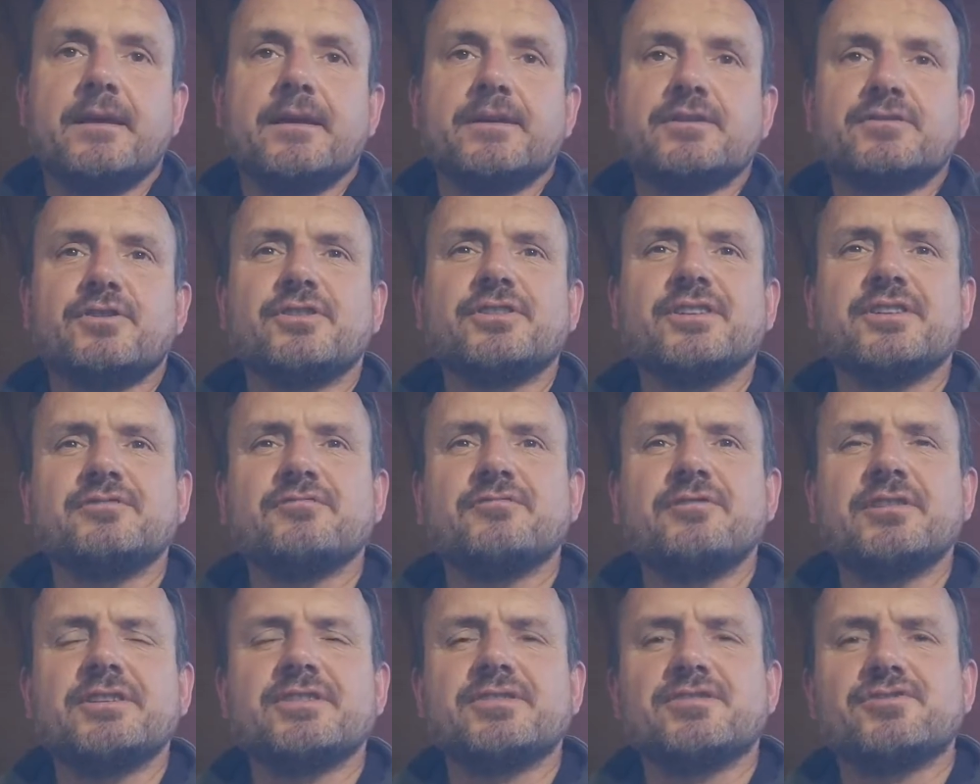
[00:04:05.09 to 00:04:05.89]
So it doesn't
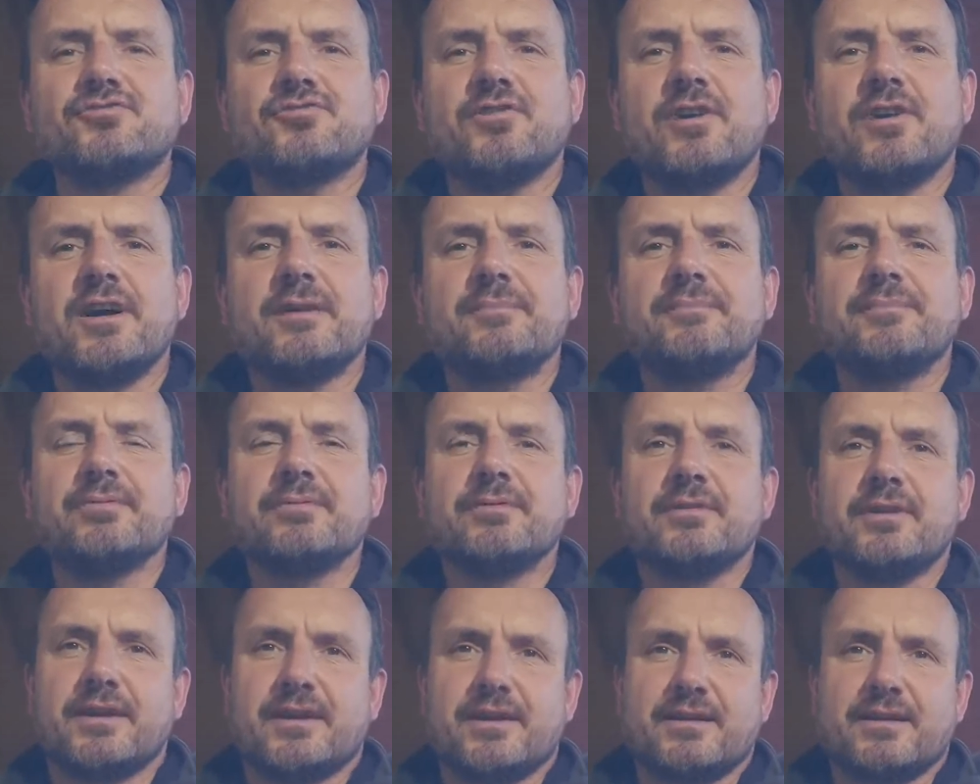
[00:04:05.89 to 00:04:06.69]
really describe
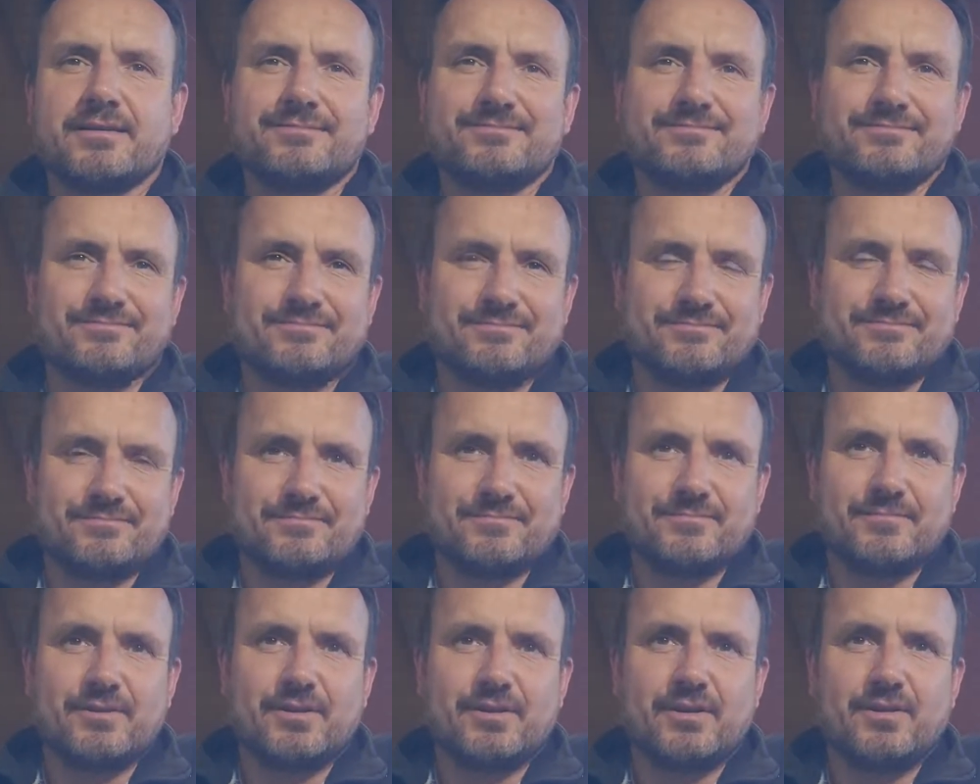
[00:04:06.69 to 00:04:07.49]
like
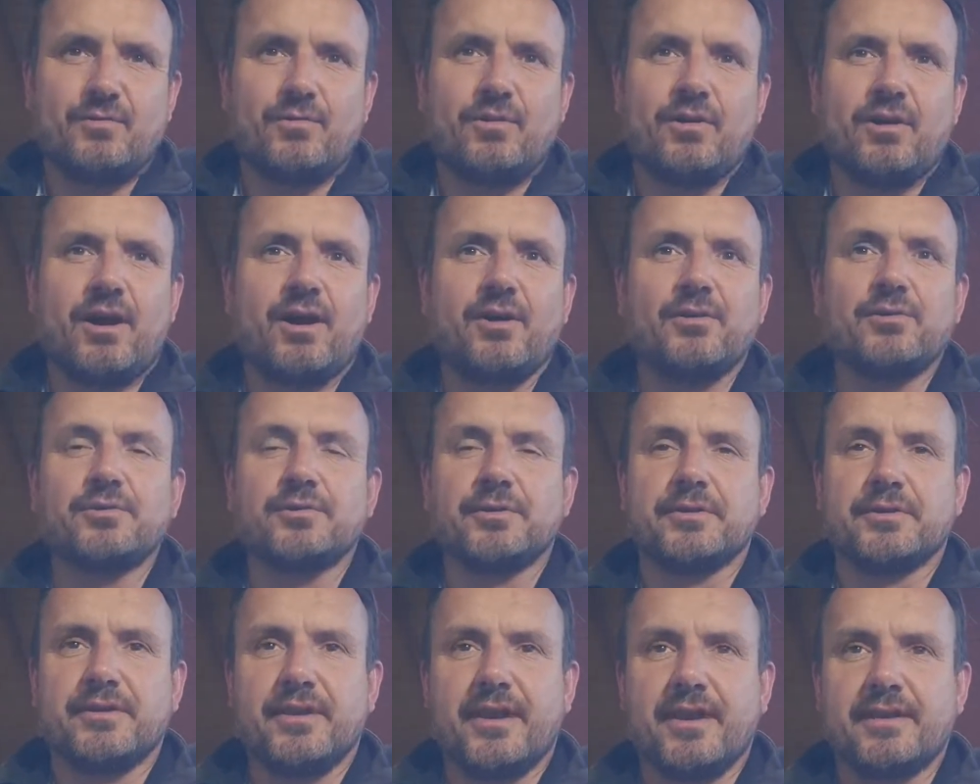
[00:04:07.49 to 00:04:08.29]
how to
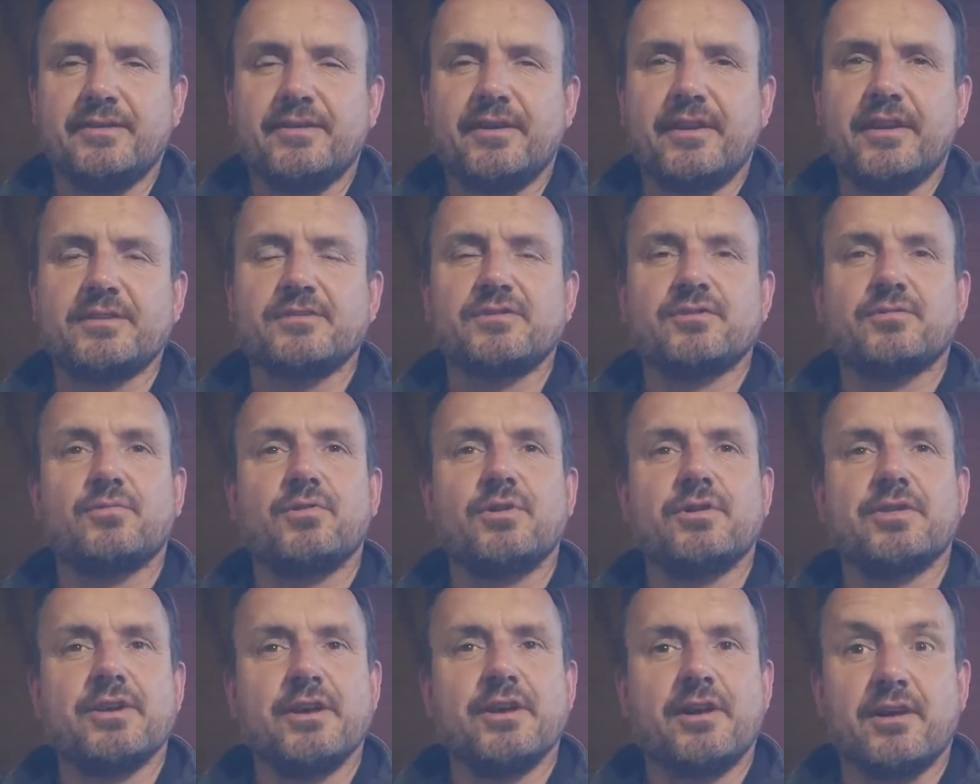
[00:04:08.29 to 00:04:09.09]
attain these or
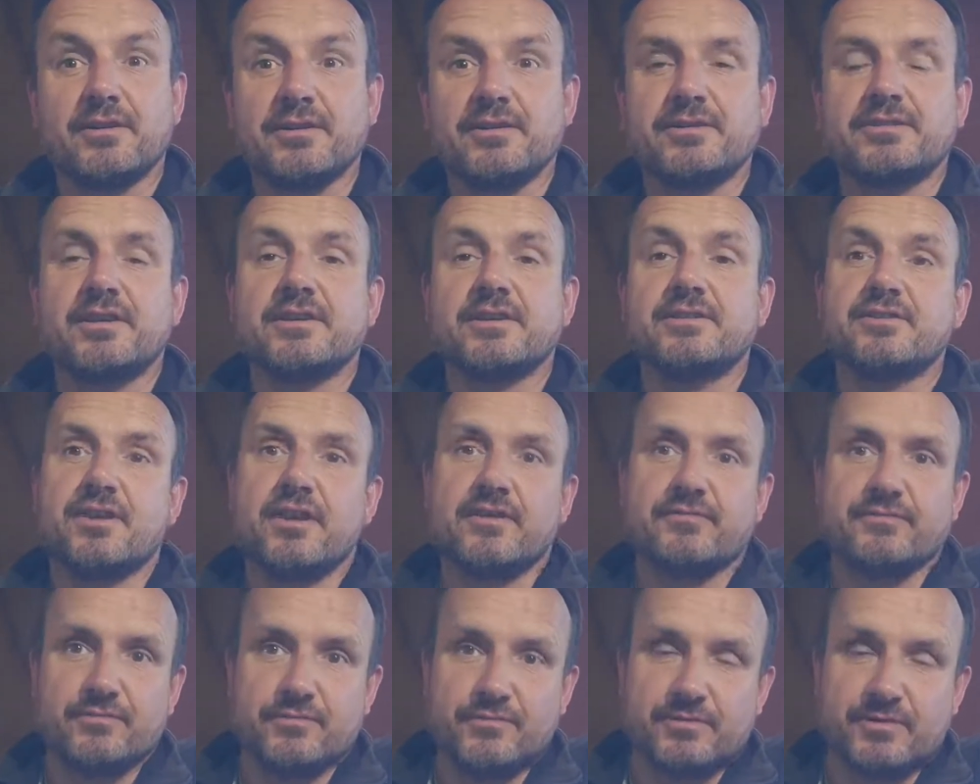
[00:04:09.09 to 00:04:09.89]
what they are. It just says
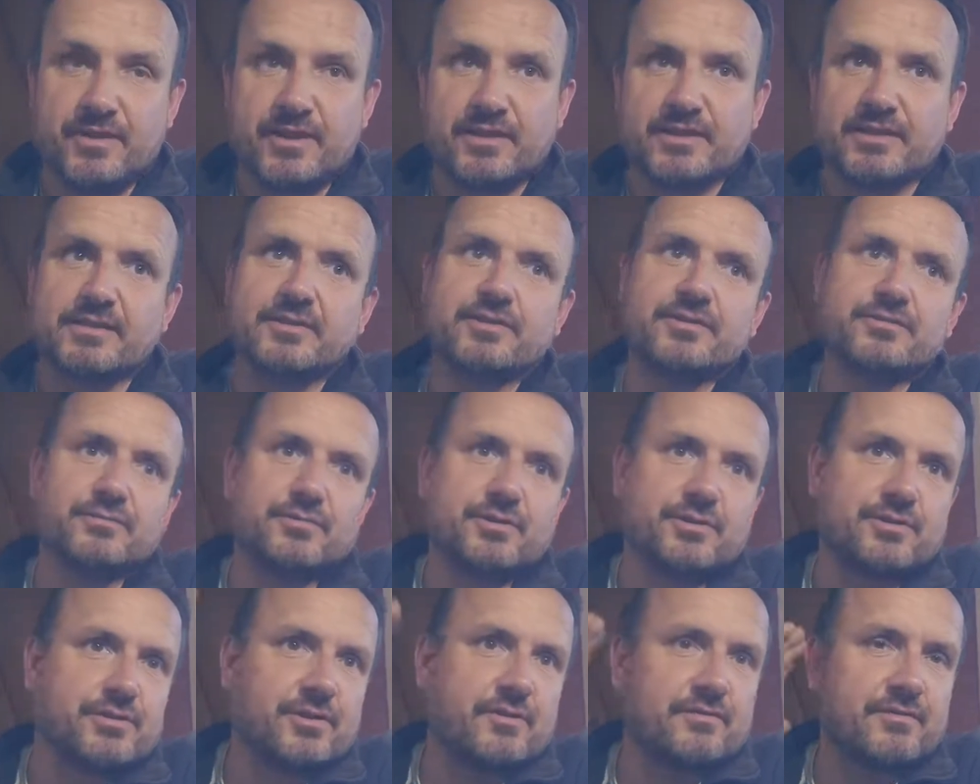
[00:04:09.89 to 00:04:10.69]
if you attain it, you
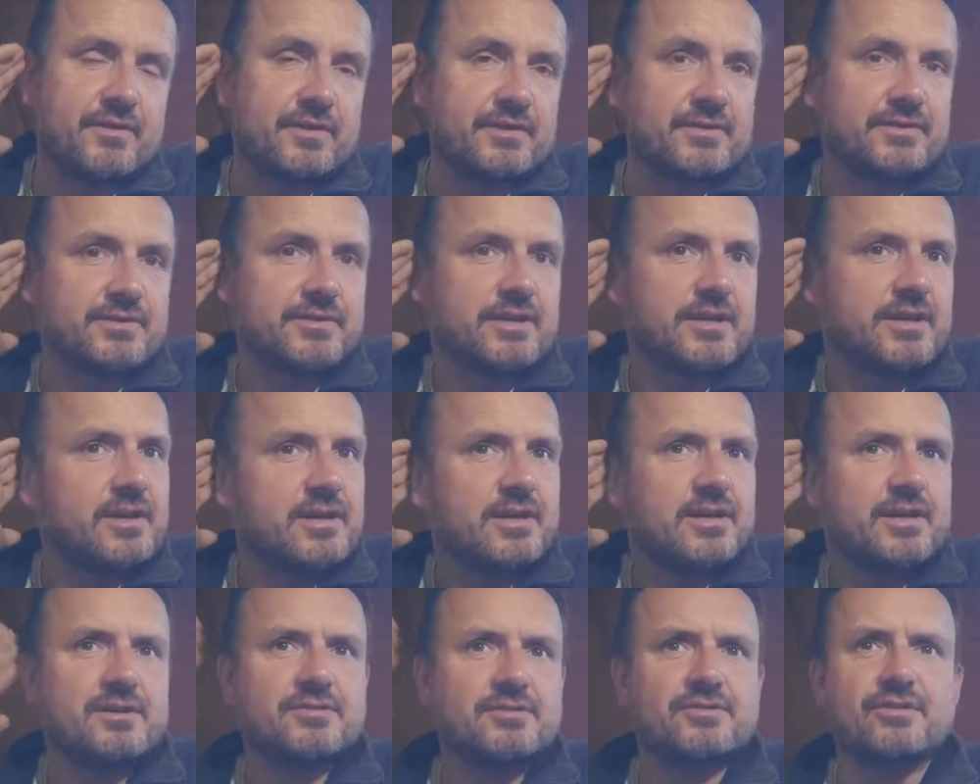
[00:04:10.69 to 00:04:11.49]
achieve this.
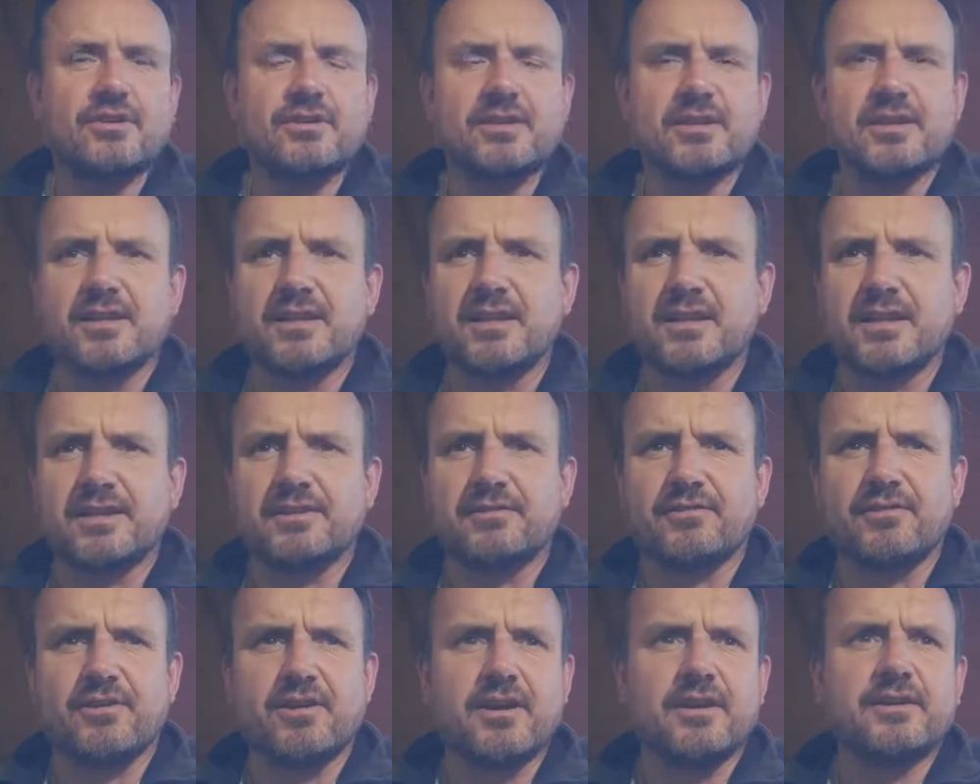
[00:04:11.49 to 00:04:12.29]
So a little
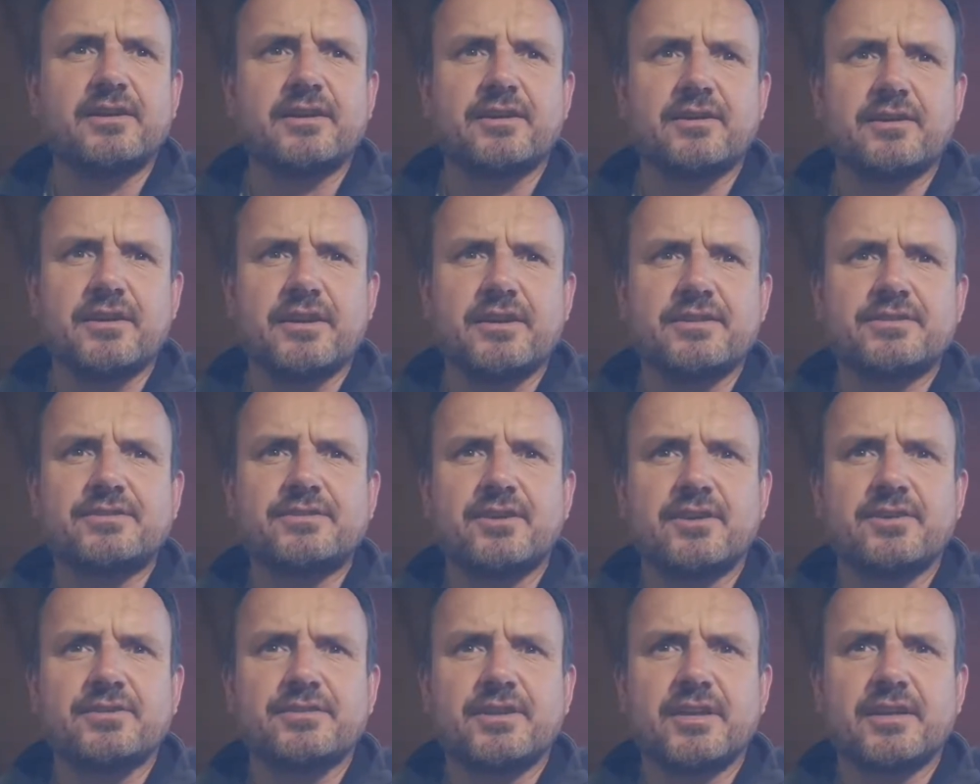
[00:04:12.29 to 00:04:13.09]
later on here, it
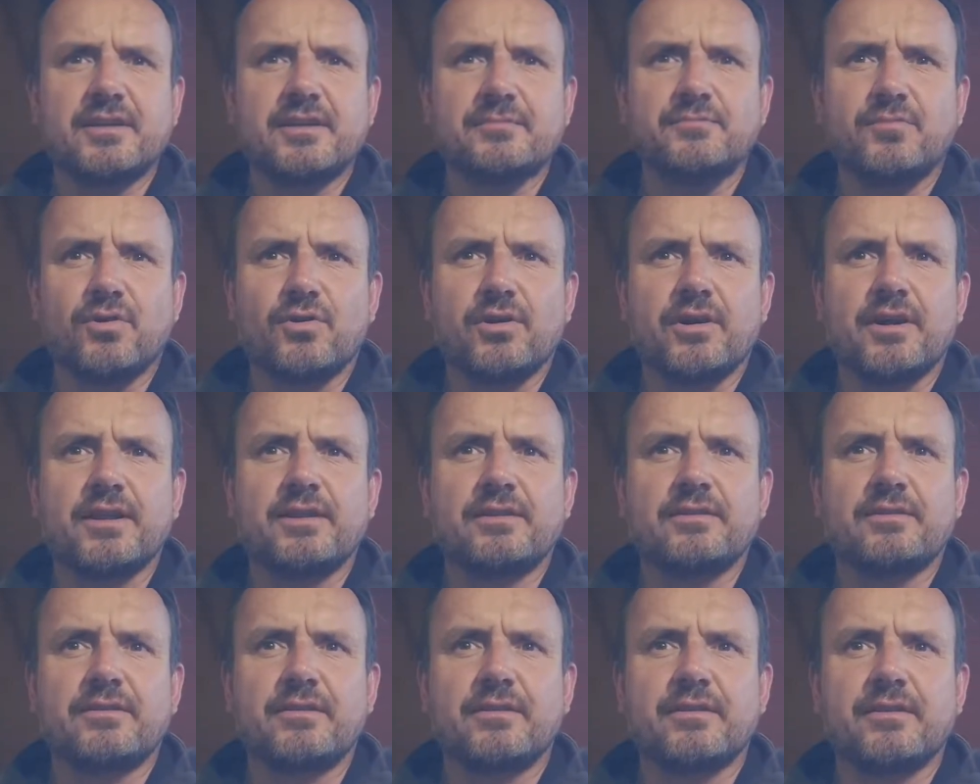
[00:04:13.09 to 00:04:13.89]
starts getting more
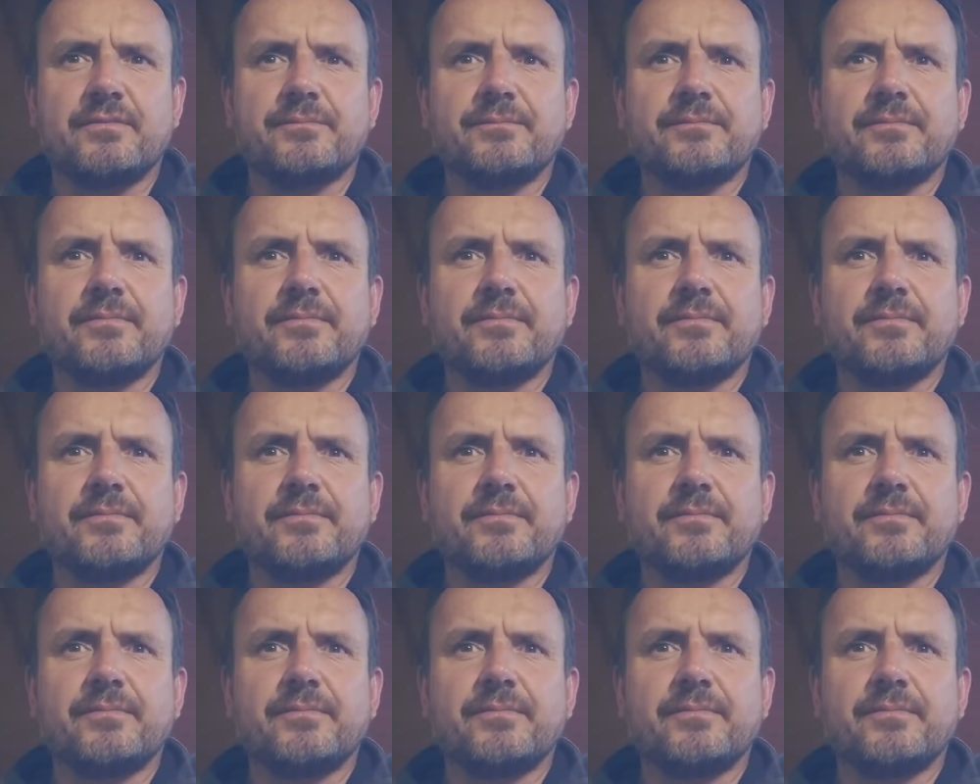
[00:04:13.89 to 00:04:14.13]
into